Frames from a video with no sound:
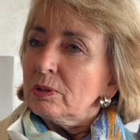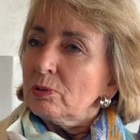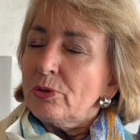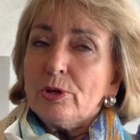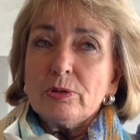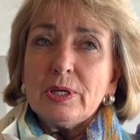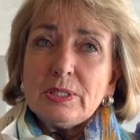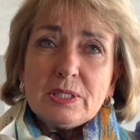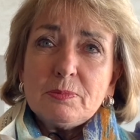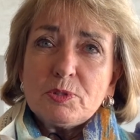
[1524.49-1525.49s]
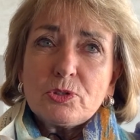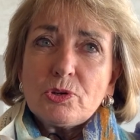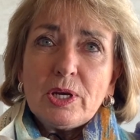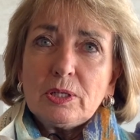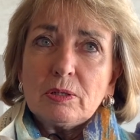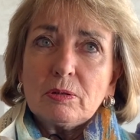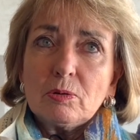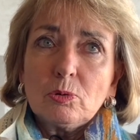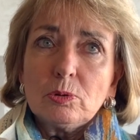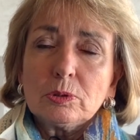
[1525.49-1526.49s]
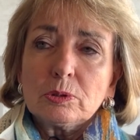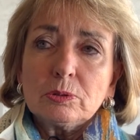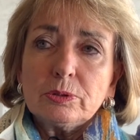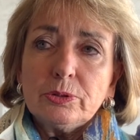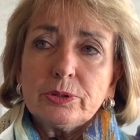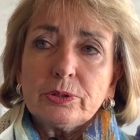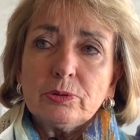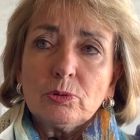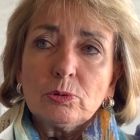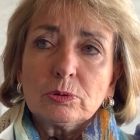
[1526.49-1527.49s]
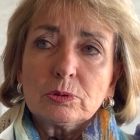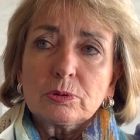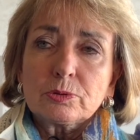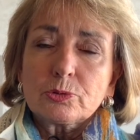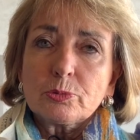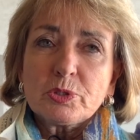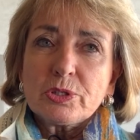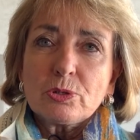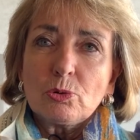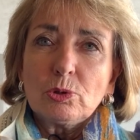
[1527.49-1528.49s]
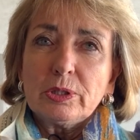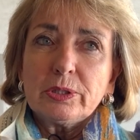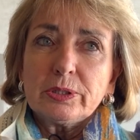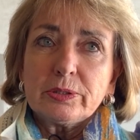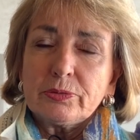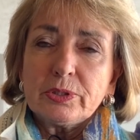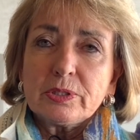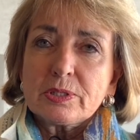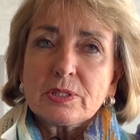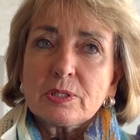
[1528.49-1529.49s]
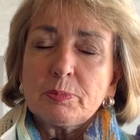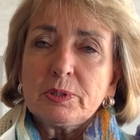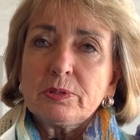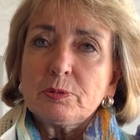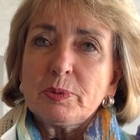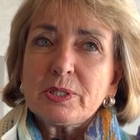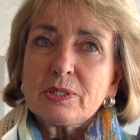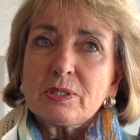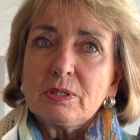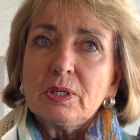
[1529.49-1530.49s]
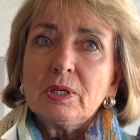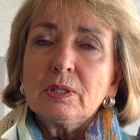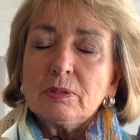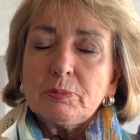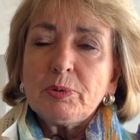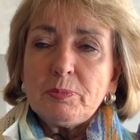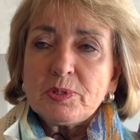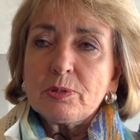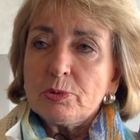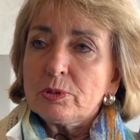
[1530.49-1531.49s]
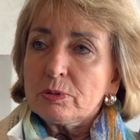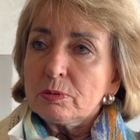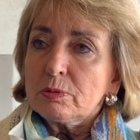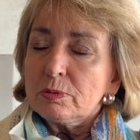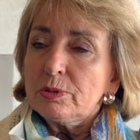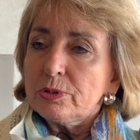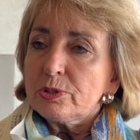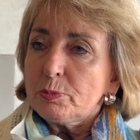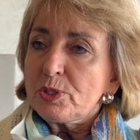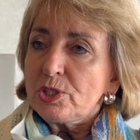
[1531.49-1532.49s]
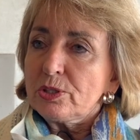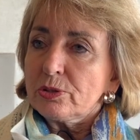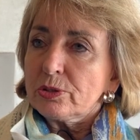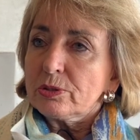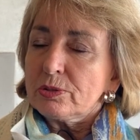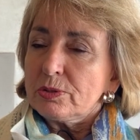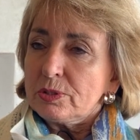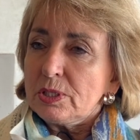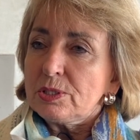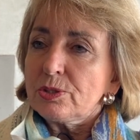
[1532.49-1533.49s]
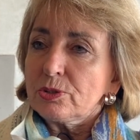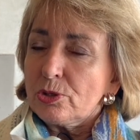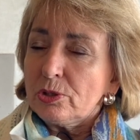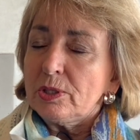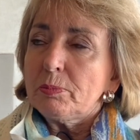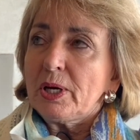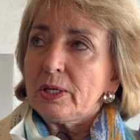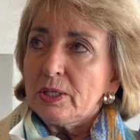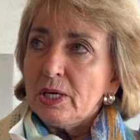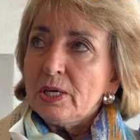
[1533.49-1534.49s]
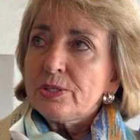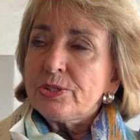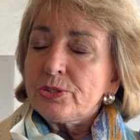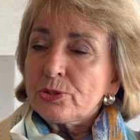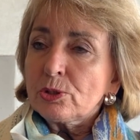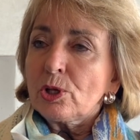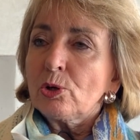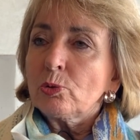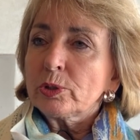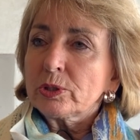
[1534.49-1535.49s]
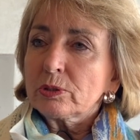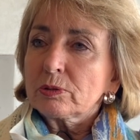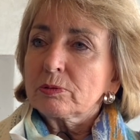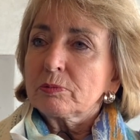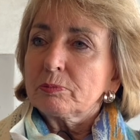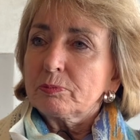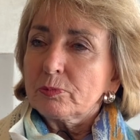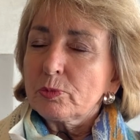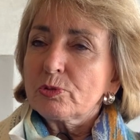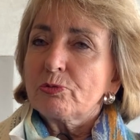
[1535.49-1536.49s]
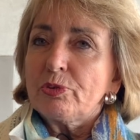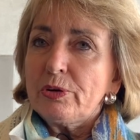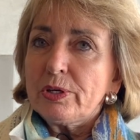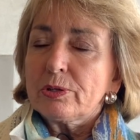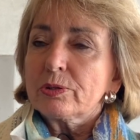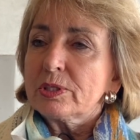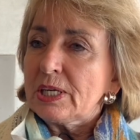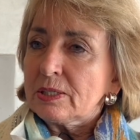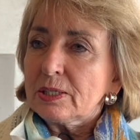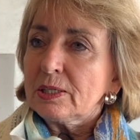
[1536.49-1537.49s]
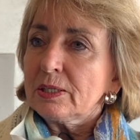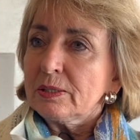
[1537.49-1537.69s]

Although they seem to train all swimmers in all the disciplines, but perhaps they were, especially good at teaching. Certainly my Cecil Cohen was very good technically.